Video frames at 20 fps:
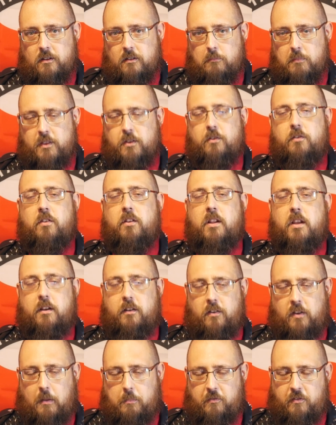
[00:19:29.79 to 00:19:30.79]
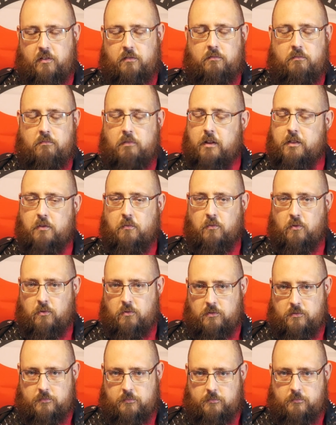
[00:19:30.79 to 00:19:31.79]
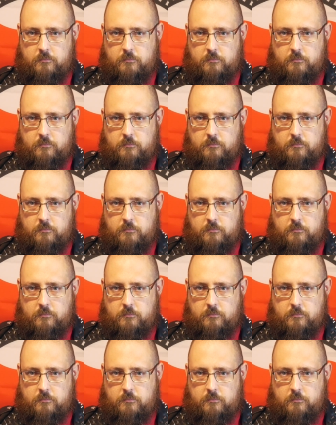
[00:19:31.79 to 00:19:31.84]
But those are the exception, not the rule.